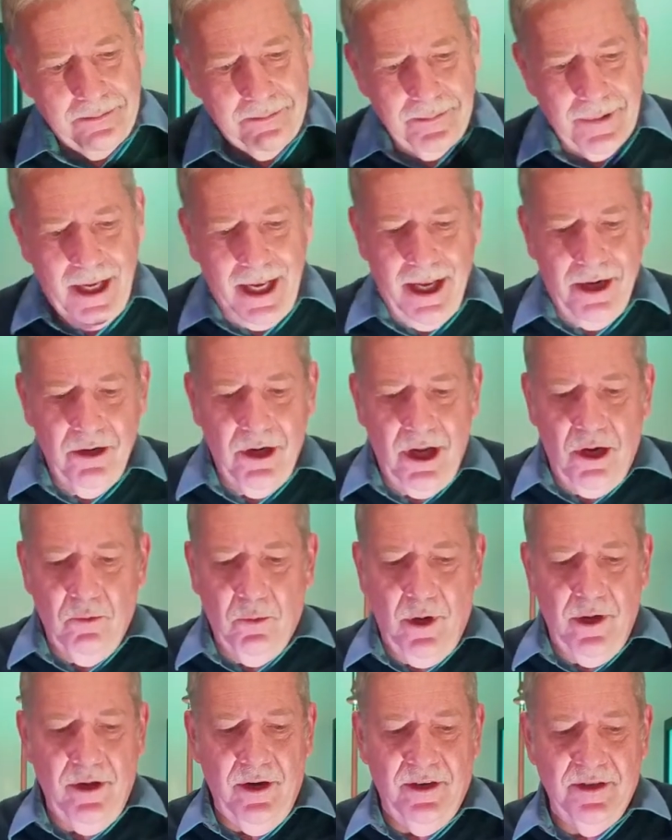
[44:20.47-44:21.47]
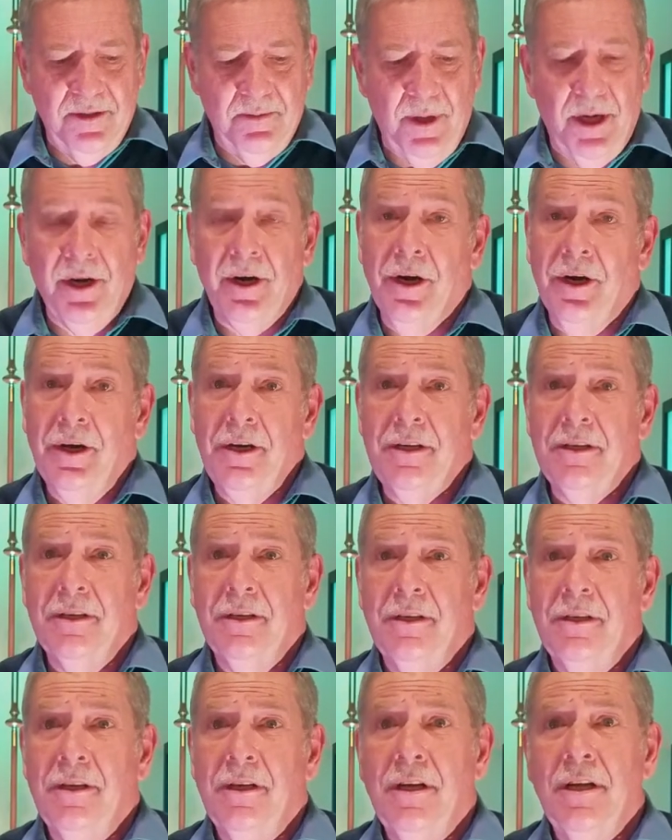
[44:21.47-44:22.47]
And where there's been hurt,
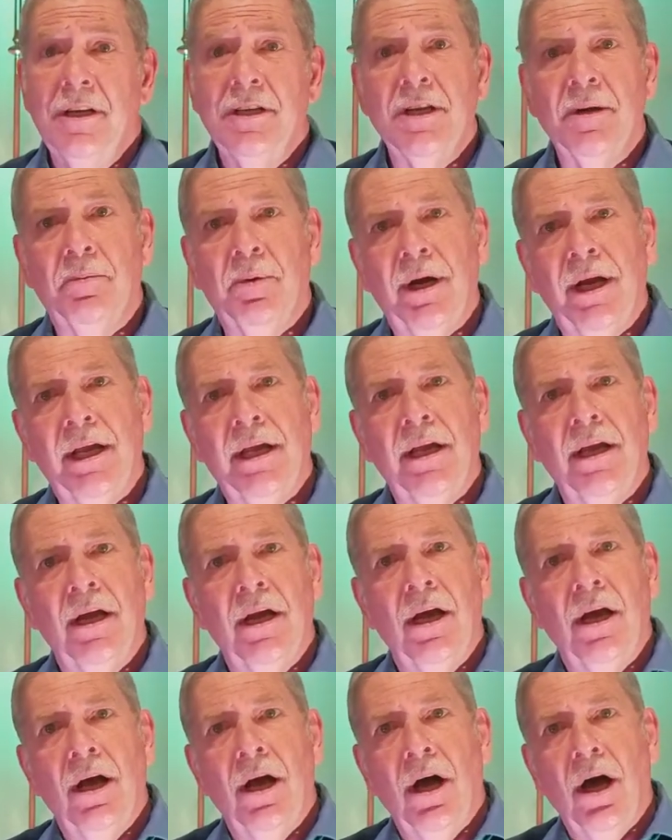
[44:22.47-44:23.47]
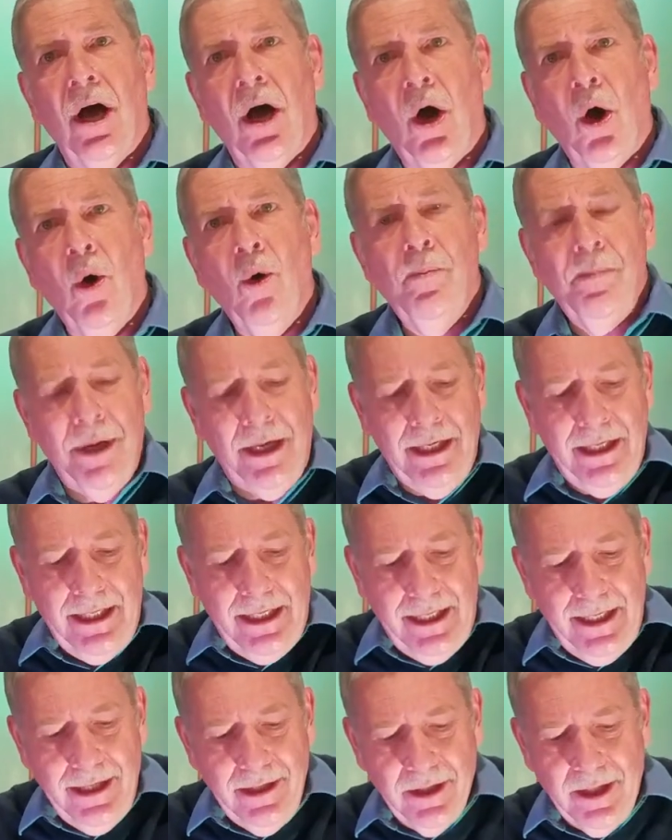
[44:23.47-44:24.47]
to bring hope and
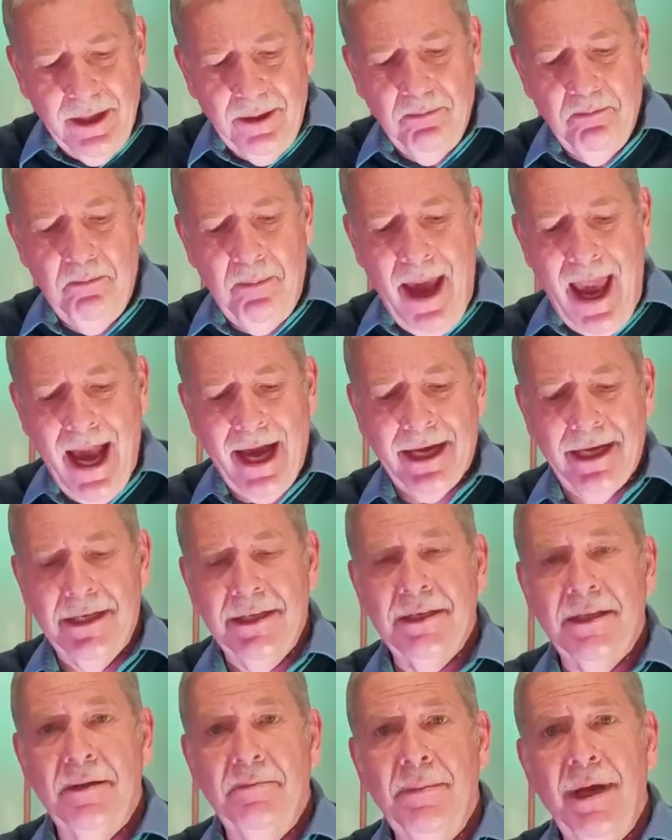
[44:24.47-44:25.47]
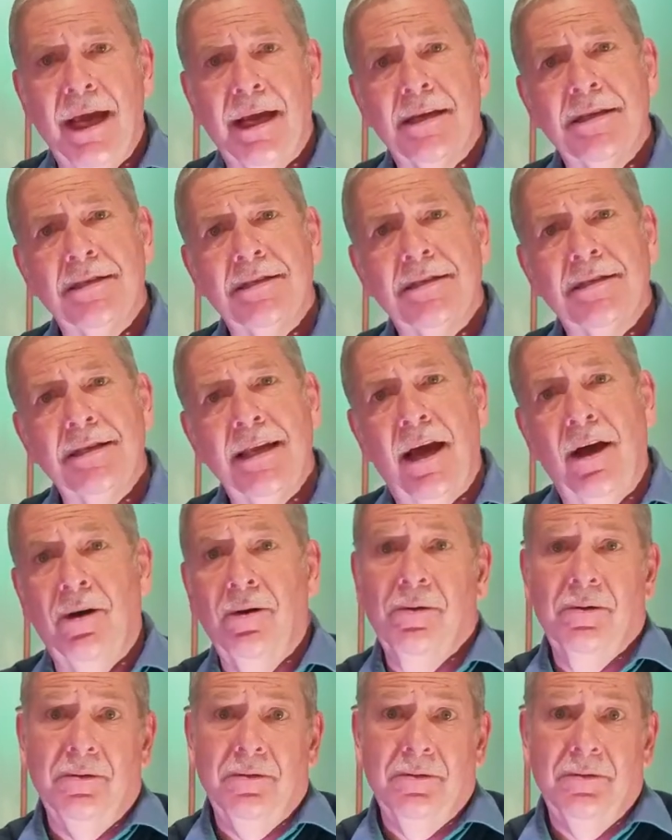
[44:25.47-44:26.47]
healing back into the mix. Now,
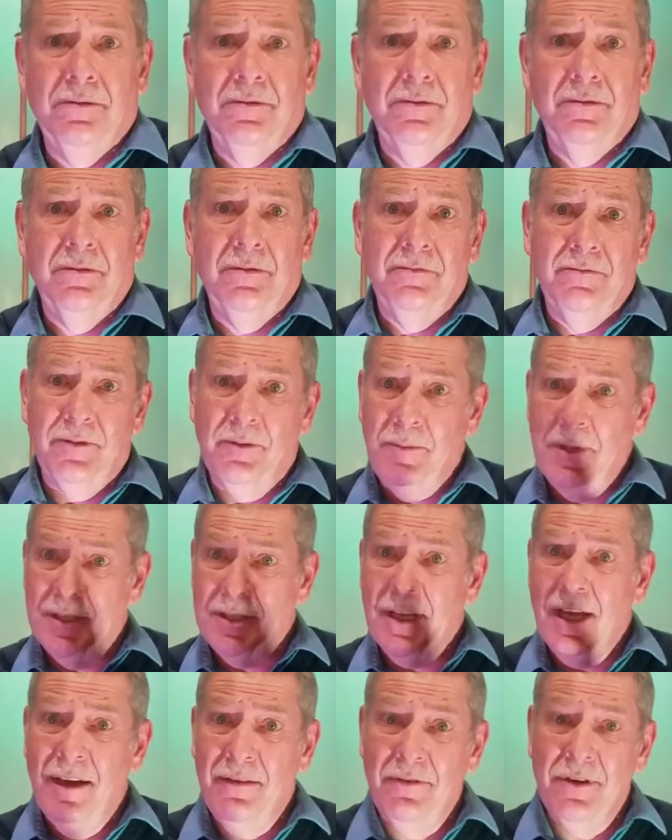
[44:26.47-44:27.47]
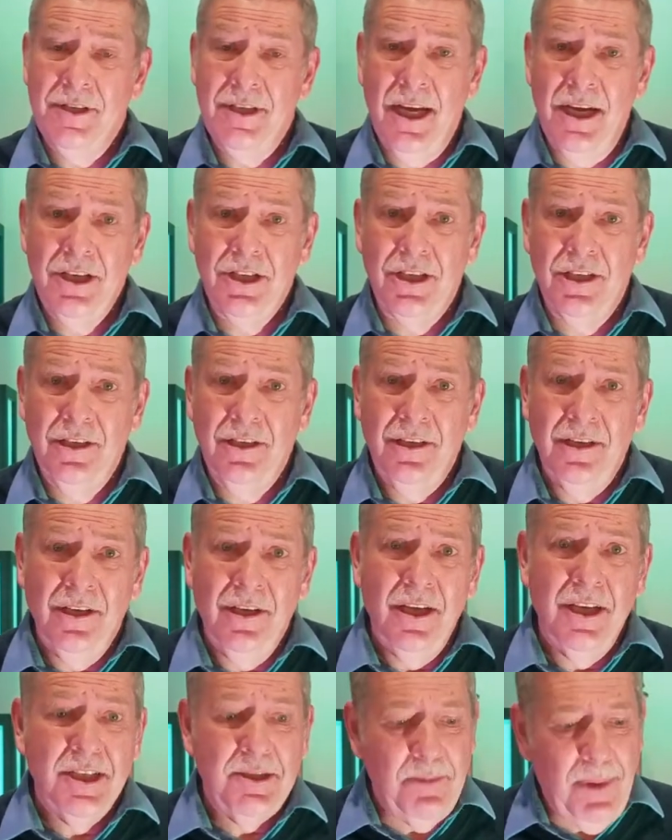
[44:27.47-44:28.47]
from this conversation,
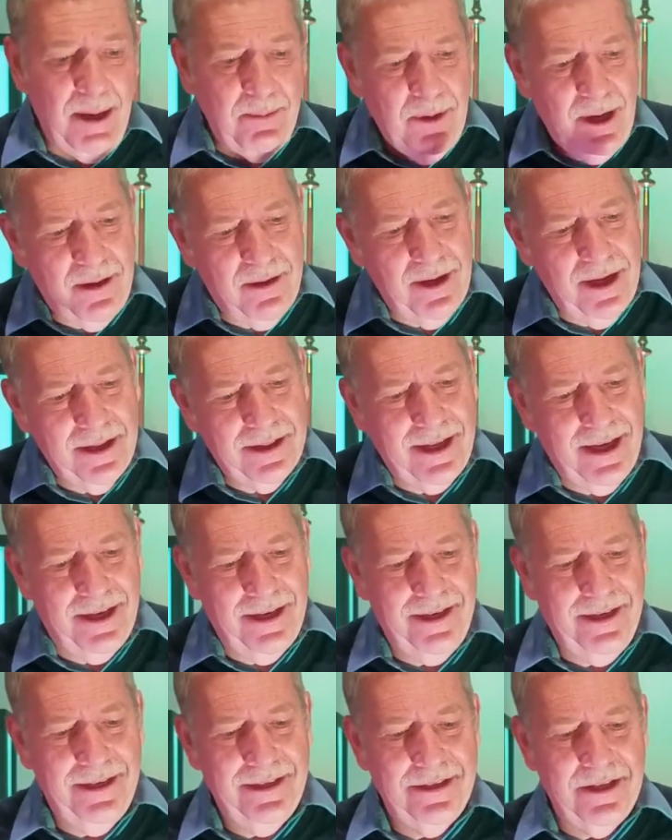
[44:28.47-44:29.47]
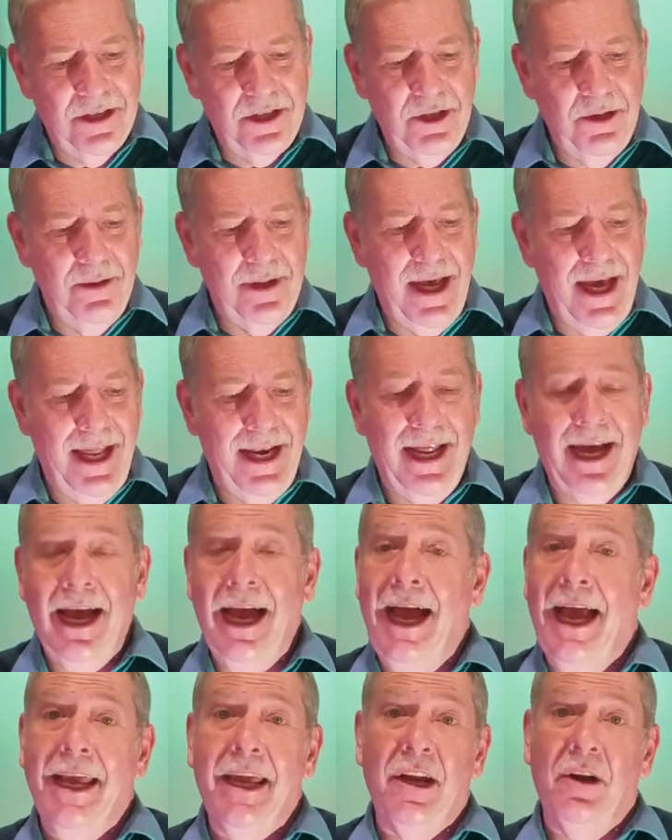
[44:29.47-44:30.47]
it's made me think that to do that,
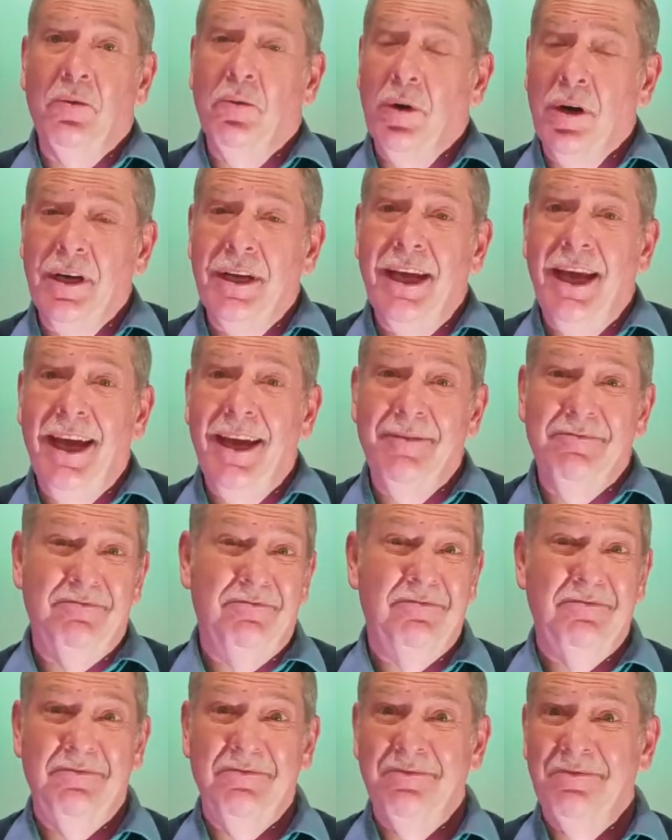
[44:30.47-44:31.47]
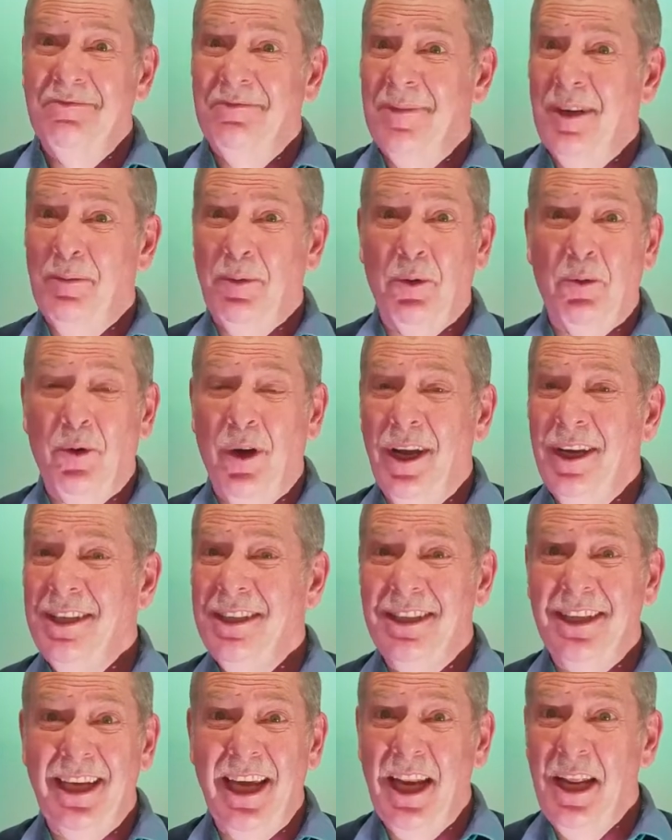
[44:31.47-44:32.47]
I got to work at, number one,
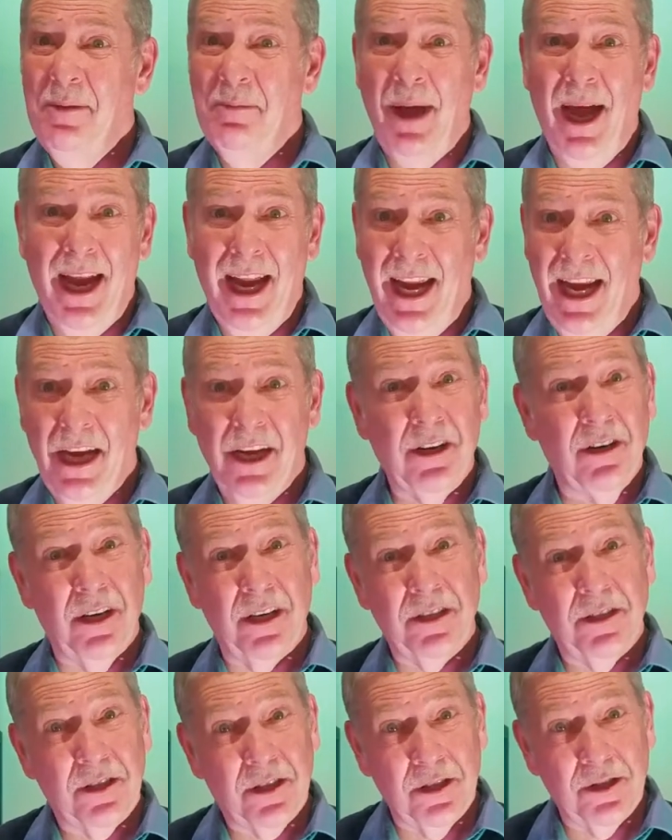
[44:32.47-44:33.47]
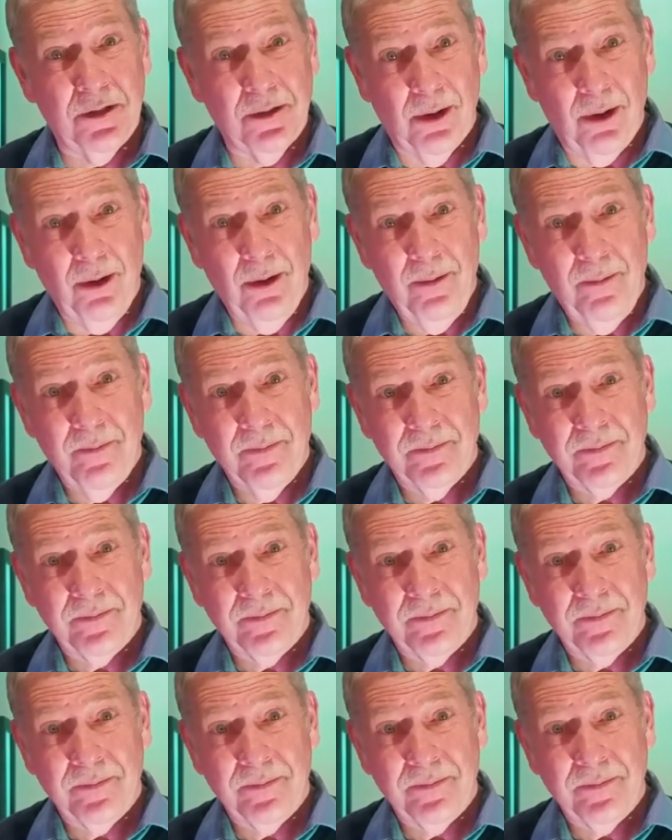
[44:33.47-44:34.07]
getting my anger under control.